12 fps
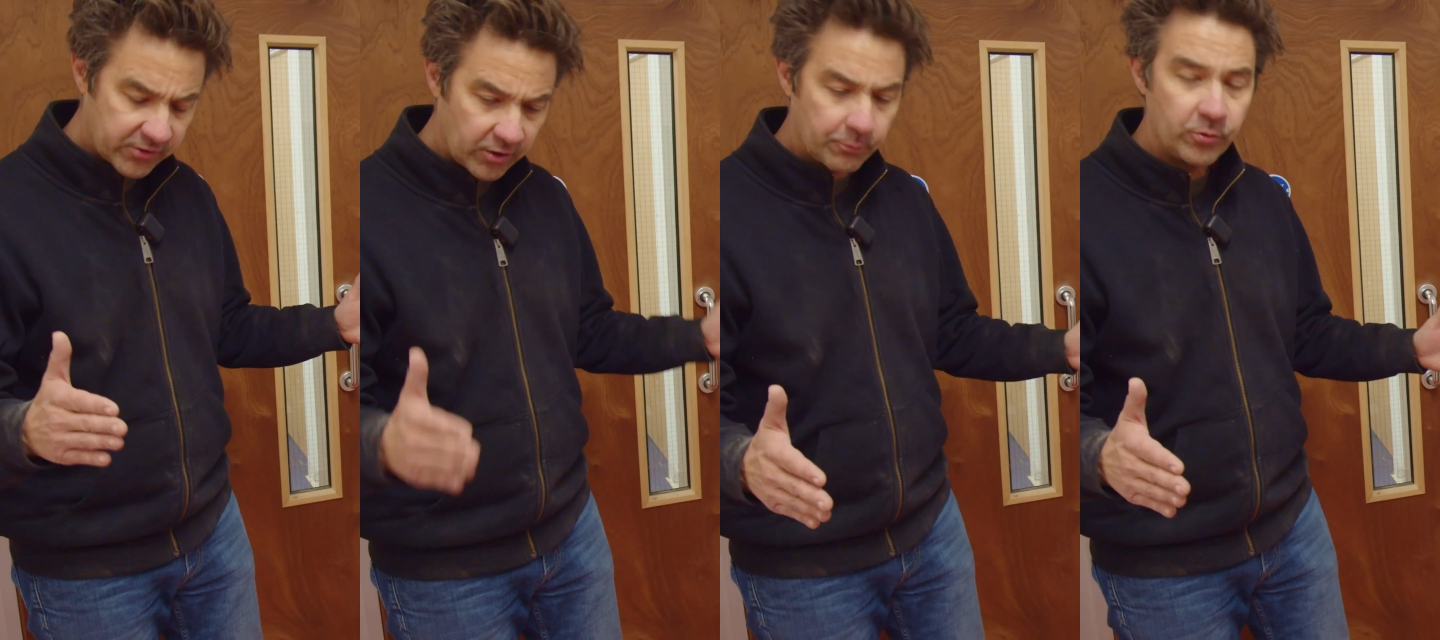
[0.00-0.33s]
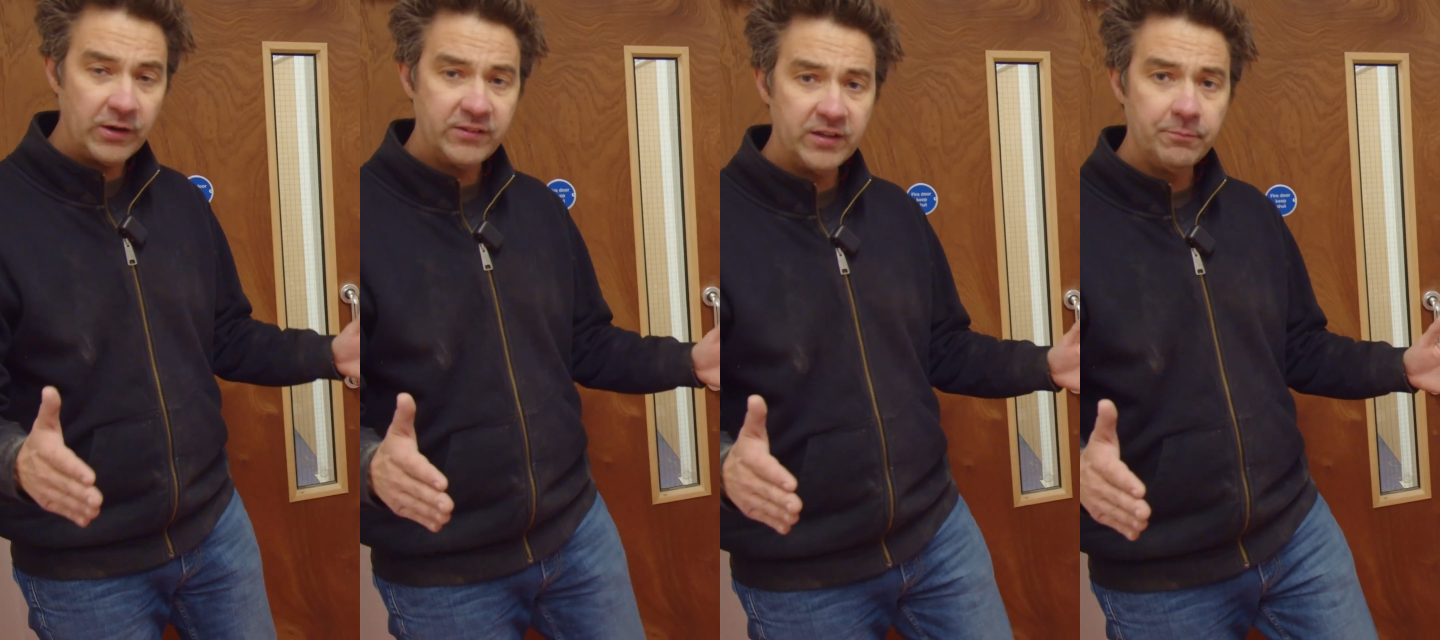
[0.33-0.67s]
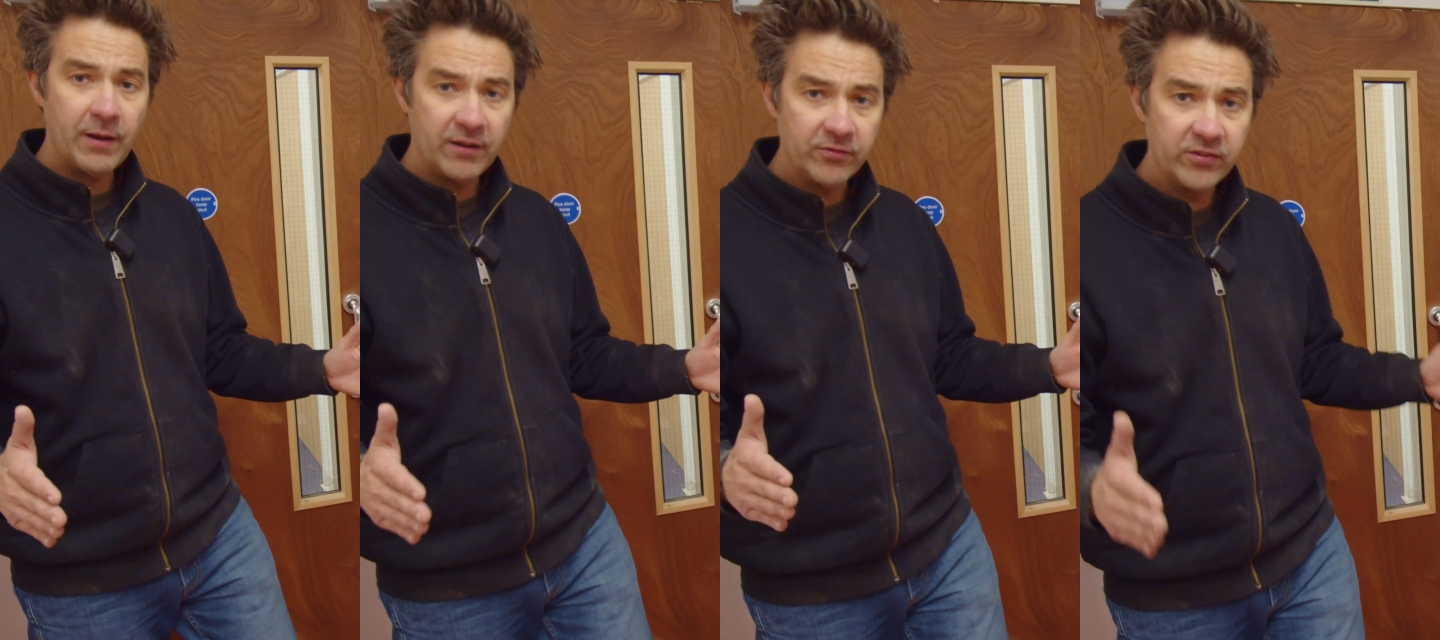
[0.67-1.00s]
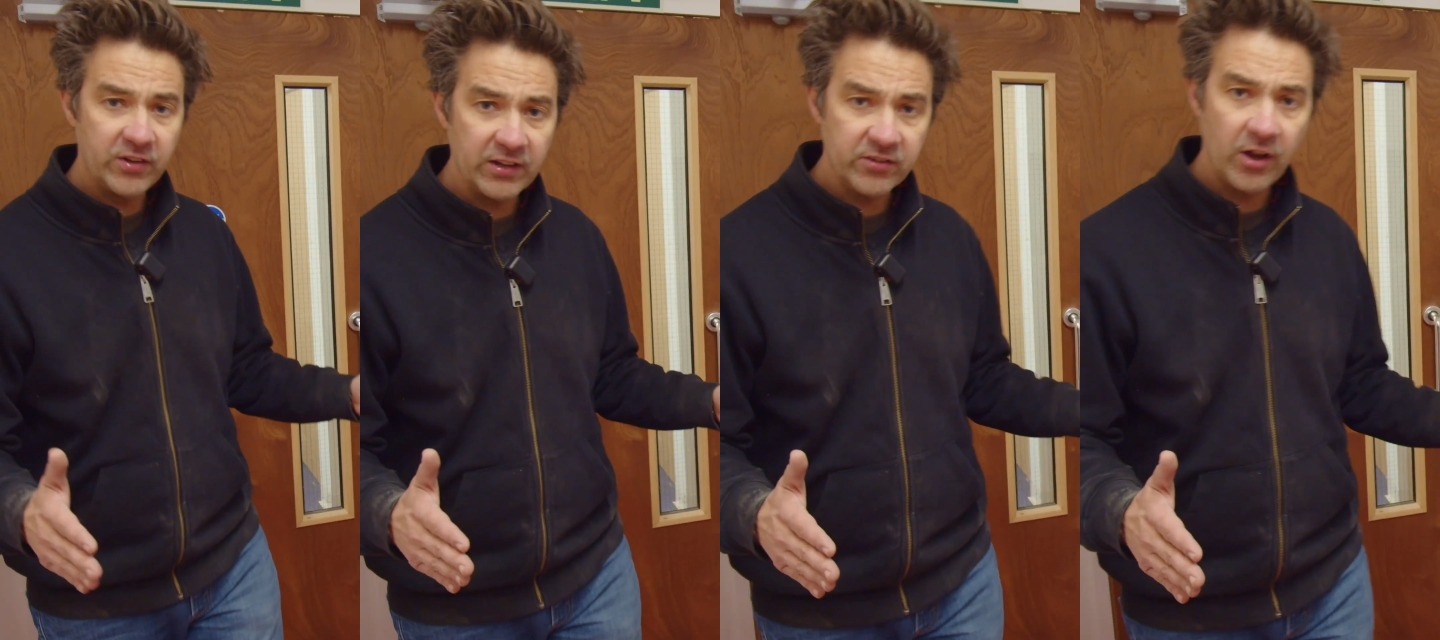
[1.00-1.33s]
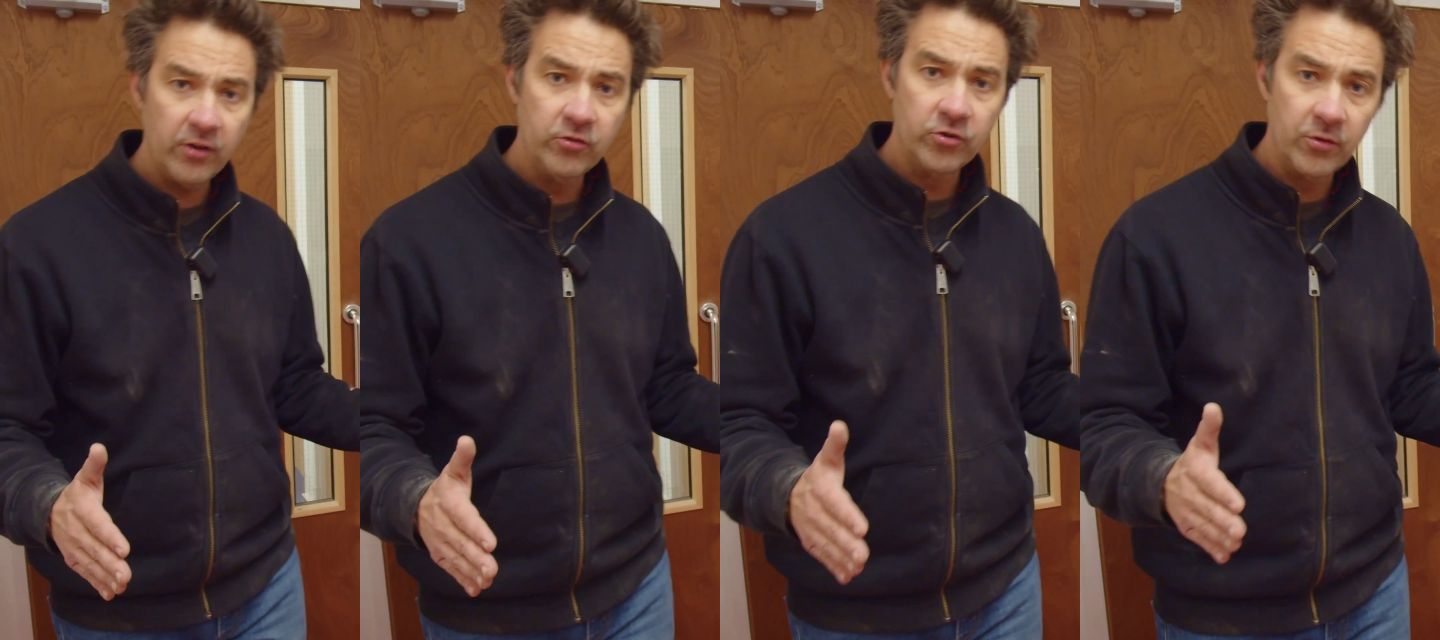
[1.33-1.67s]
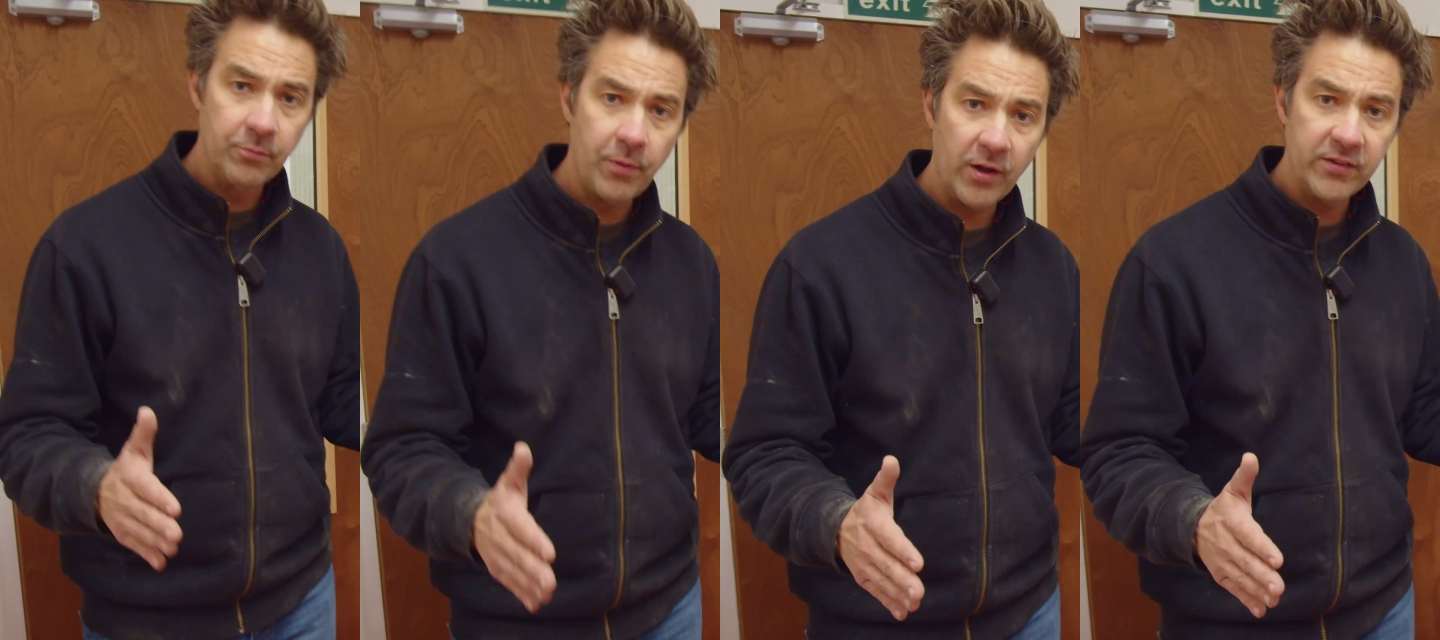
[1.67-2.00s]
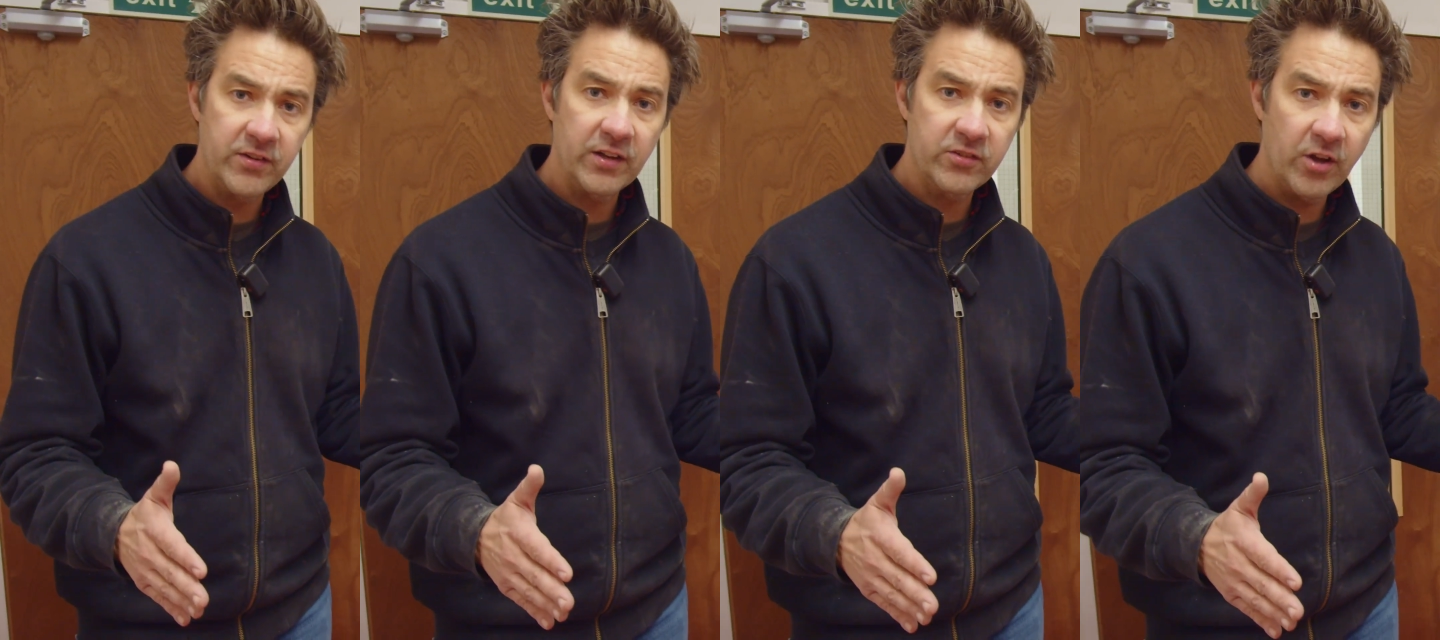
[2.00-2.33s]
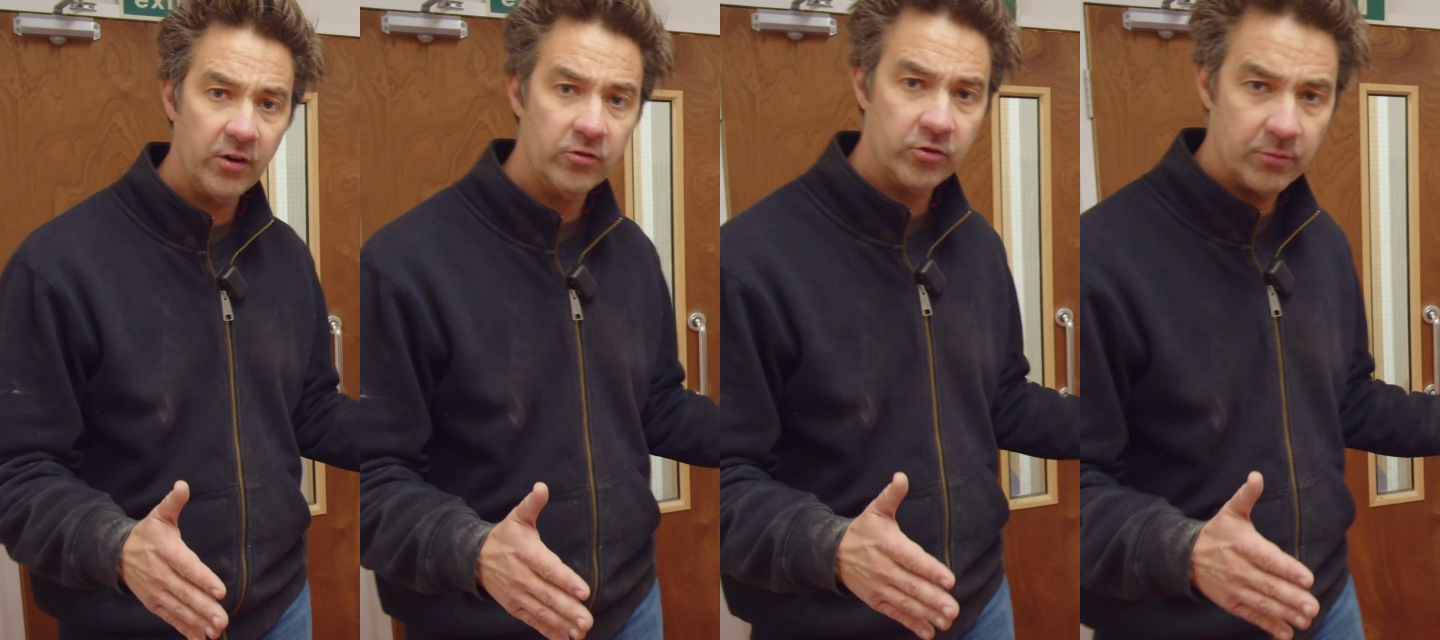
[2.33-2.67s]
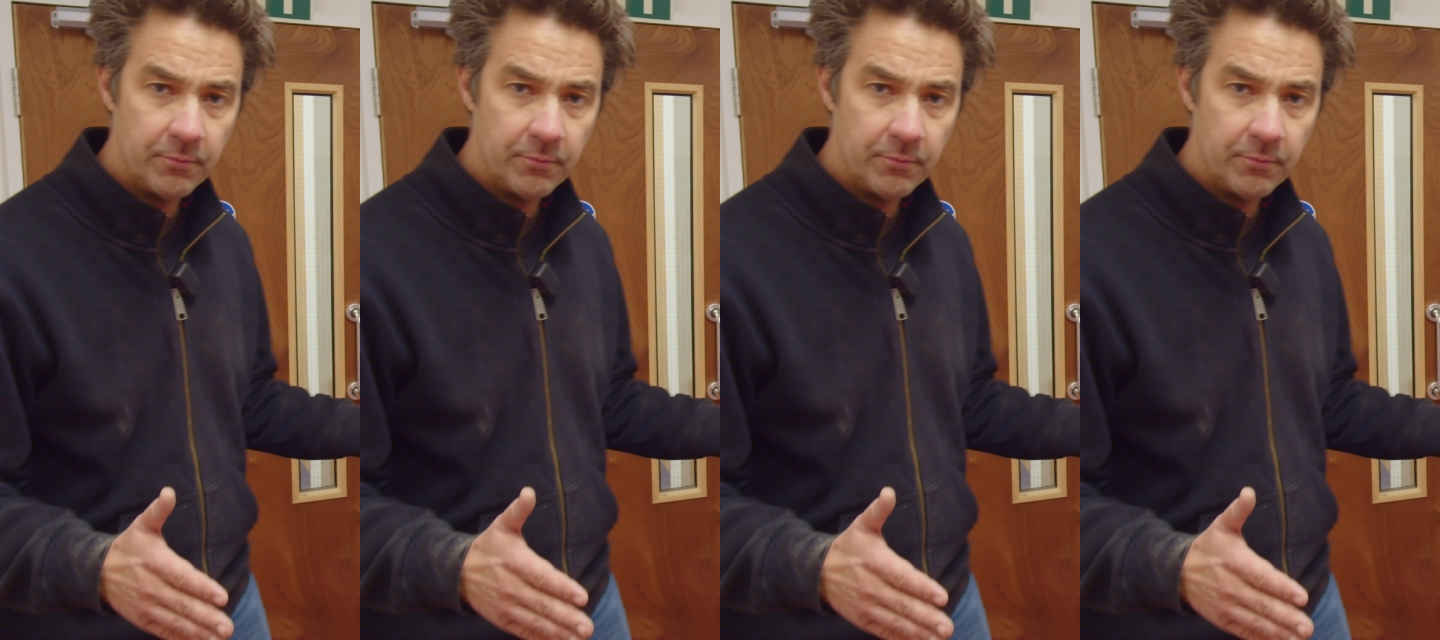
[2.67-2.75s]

got a printing bed of 600 by 600